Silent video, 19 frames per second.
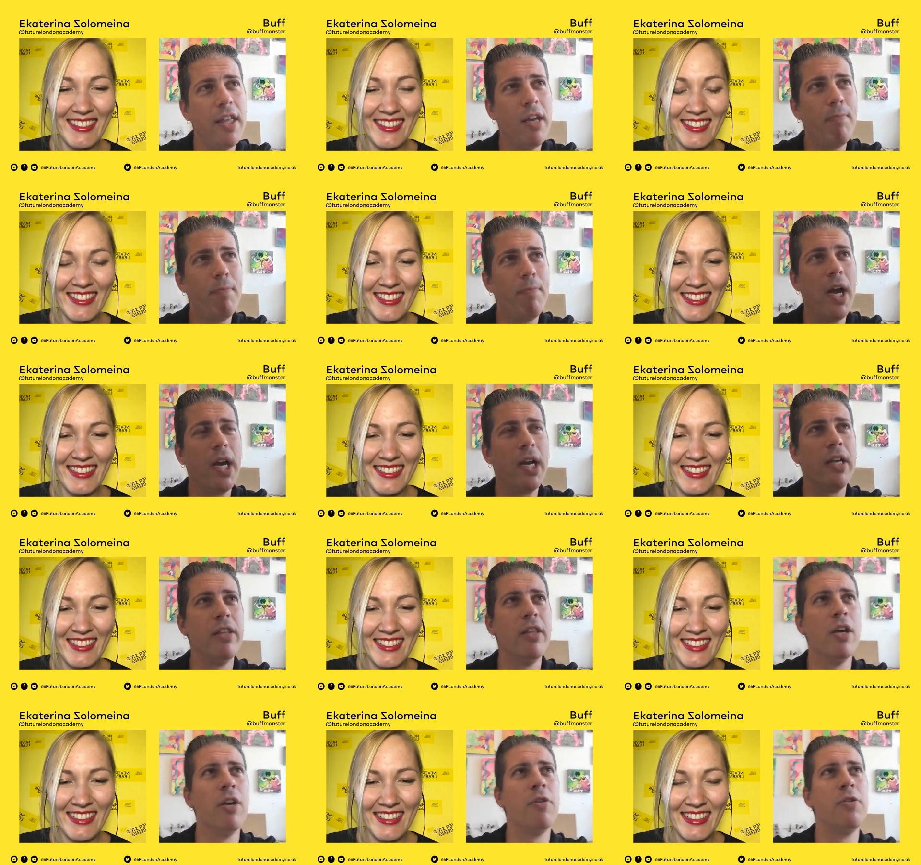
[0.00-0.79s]
Speaker 1: I think
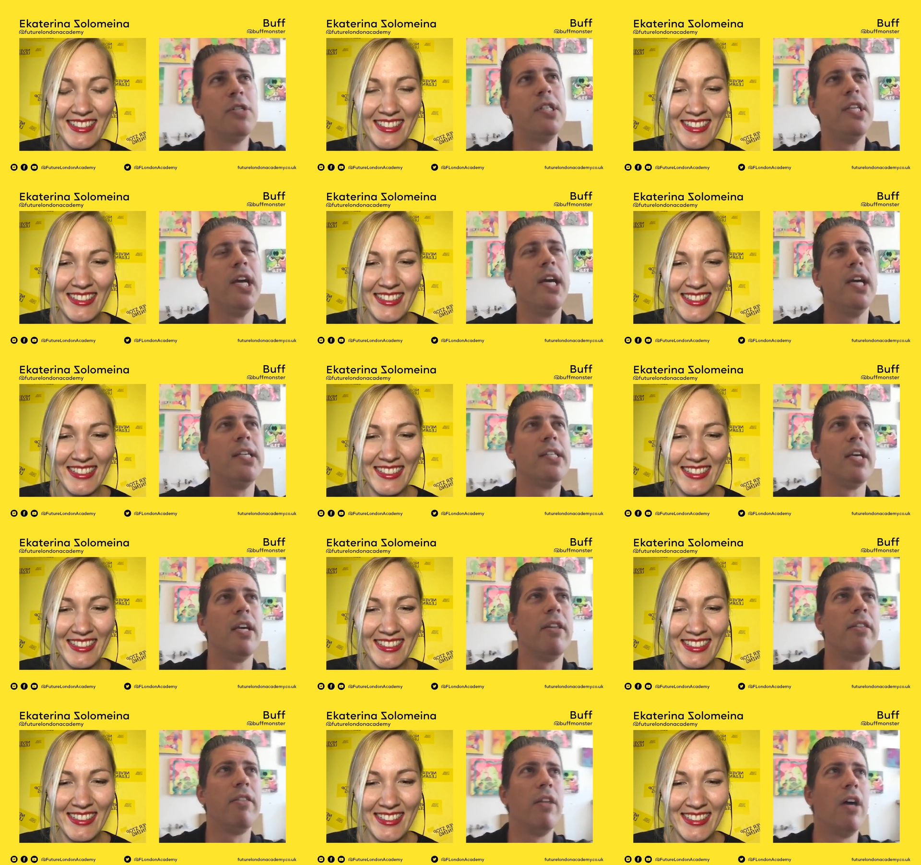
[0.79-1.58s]
back in those
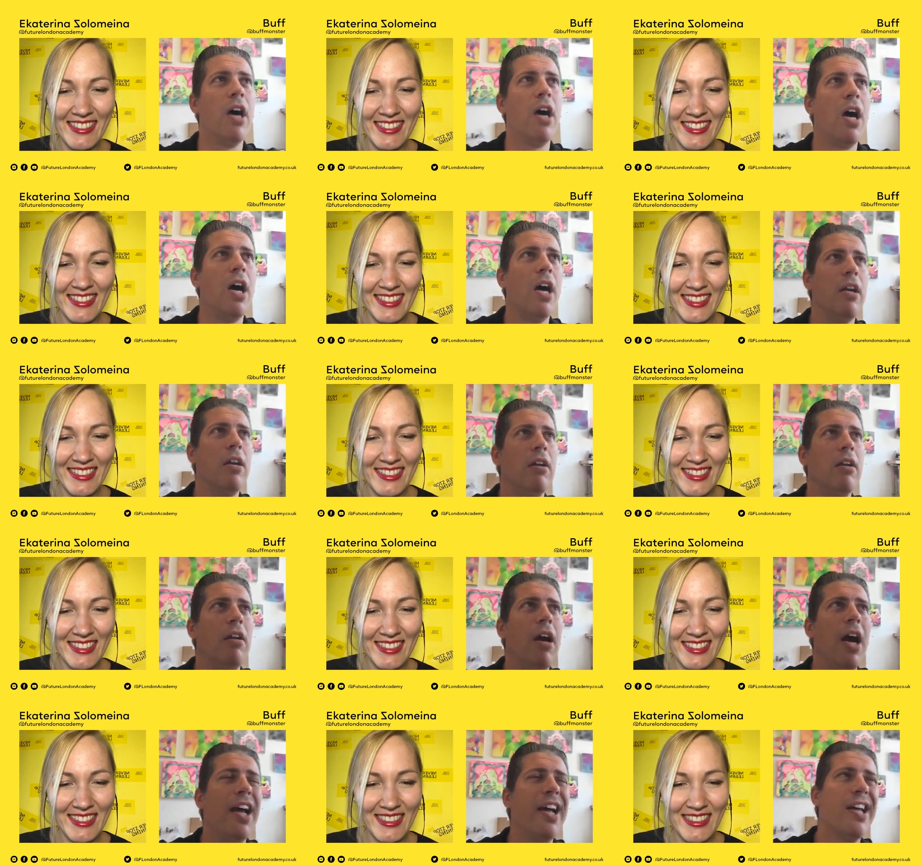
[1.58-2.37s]
days, I
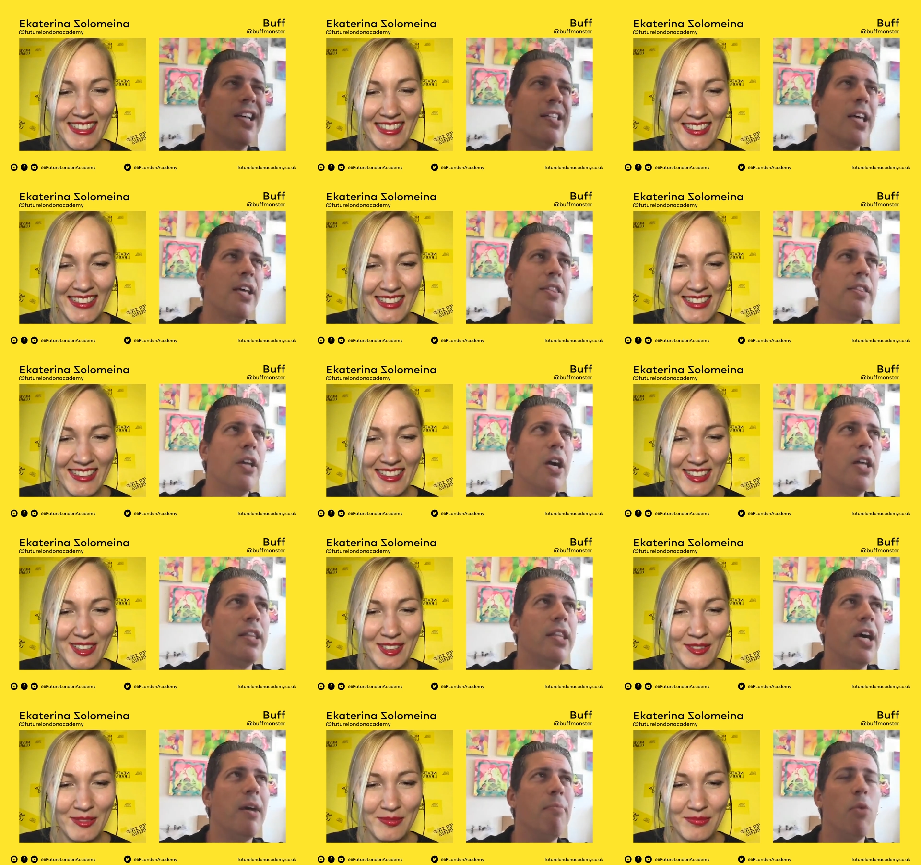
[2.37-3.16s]
thought, I guess I
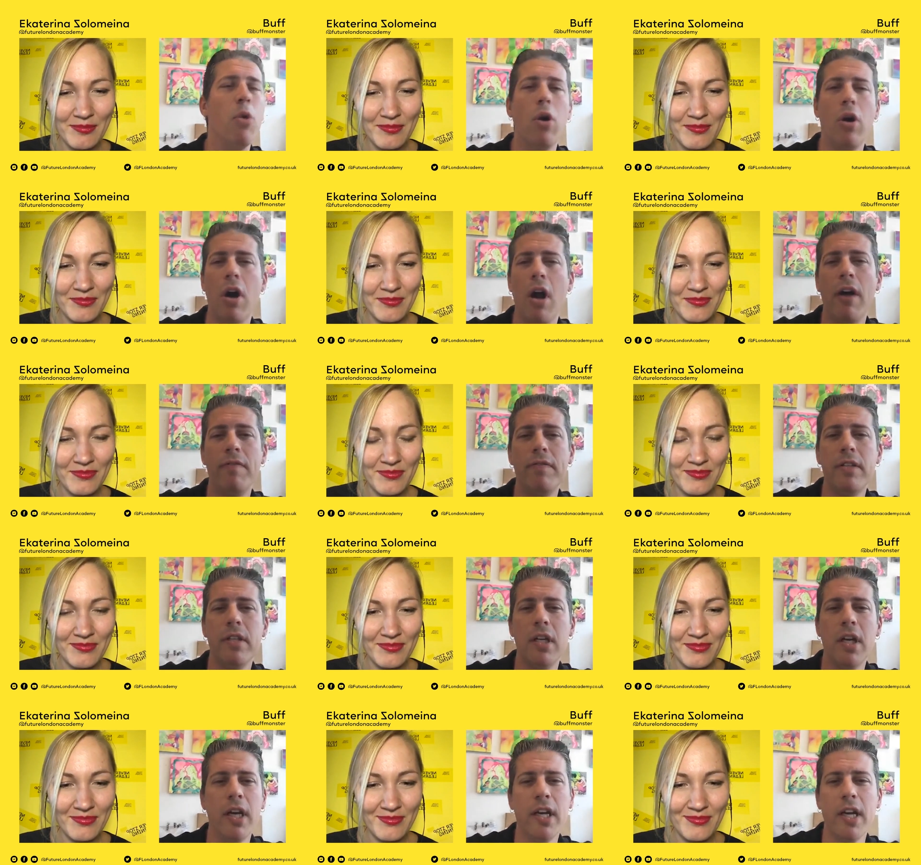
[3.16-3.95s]
thought that more
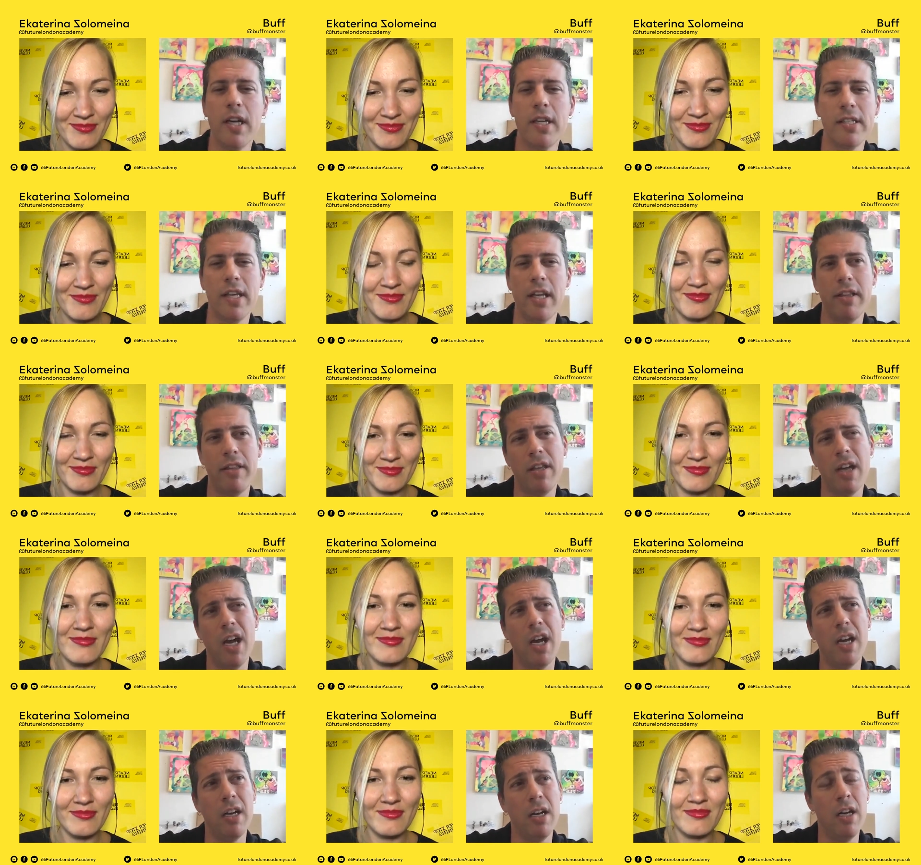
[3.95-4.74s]
often. I guess
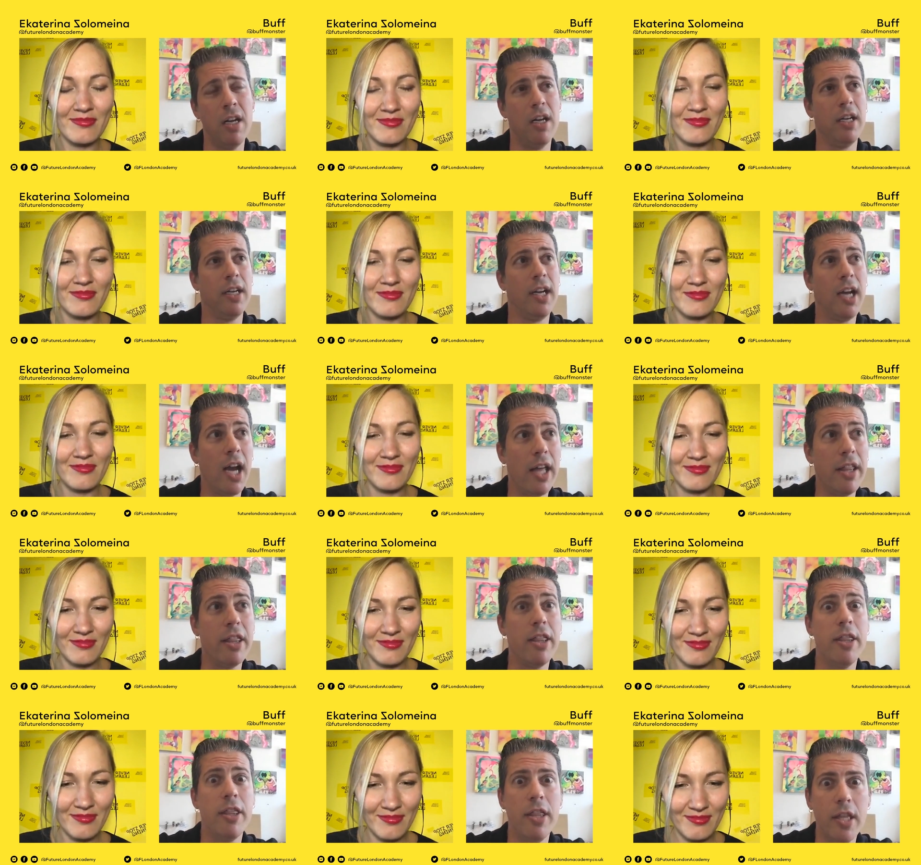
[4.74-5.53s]
I thought,
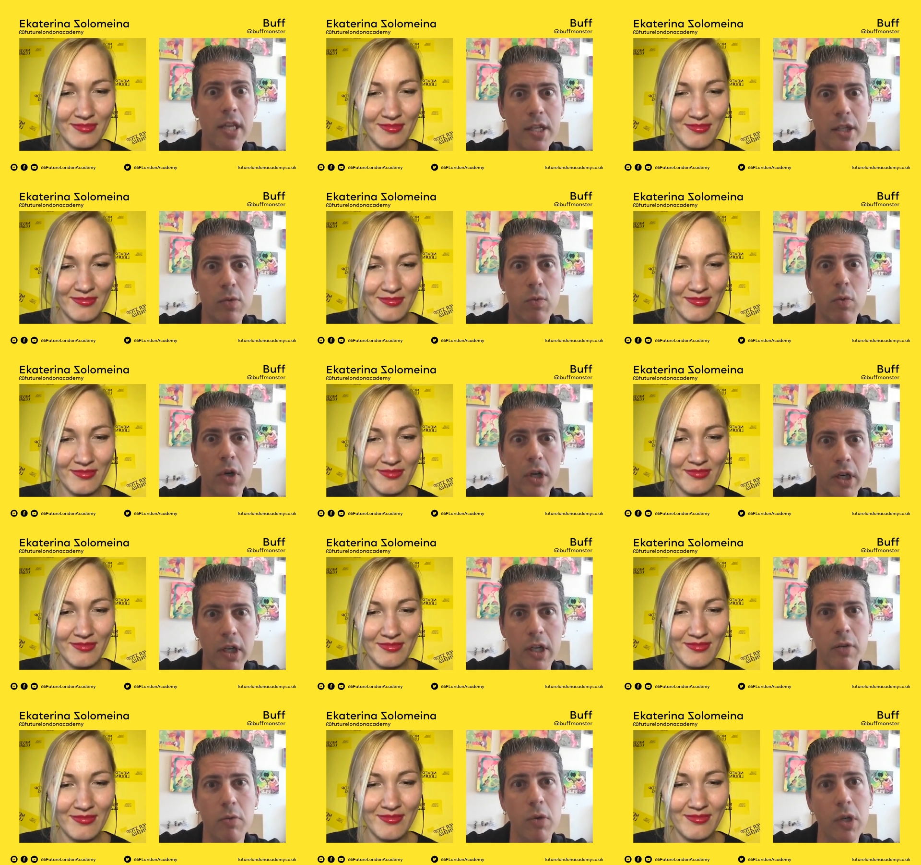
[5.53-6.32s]
God, this
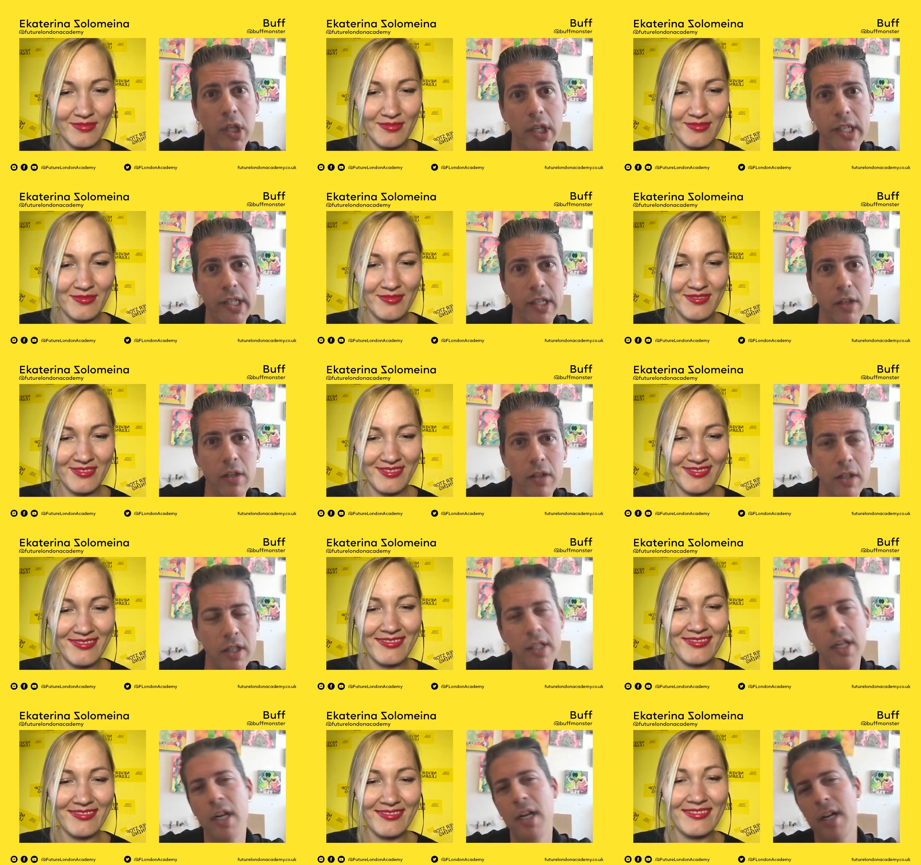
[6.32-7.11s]
one could really do it.